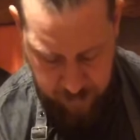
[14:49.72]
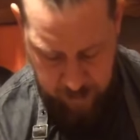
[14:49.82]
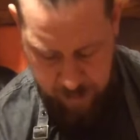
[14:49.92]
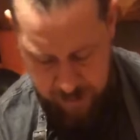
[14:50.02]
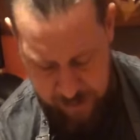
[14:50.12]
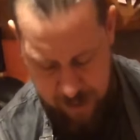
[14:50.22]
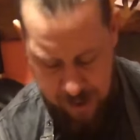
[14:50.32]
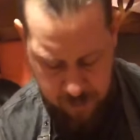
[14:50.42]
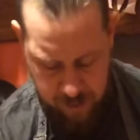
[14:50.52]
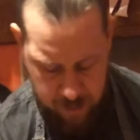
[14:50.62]
which is kind
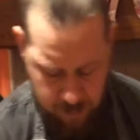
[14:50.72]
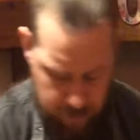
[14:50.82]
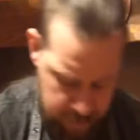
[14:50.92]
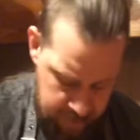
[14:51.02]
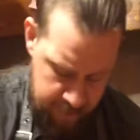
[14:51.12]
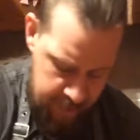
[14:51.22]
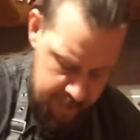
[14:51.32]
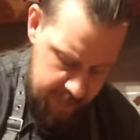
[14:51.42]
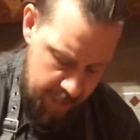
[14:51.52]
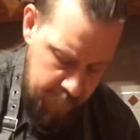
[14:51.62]
of what you want. You're going to get
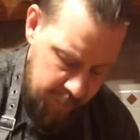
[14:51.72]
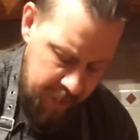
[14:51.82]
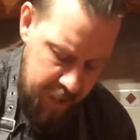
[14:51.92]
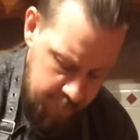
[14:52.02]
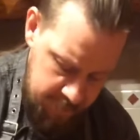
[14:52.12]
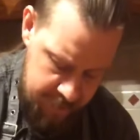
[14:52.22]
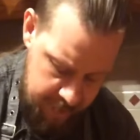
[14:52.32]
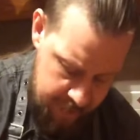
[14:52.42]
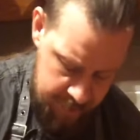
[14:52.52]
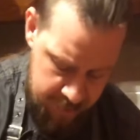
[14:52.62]
to that pliable
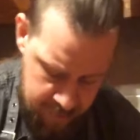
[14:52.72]
stage.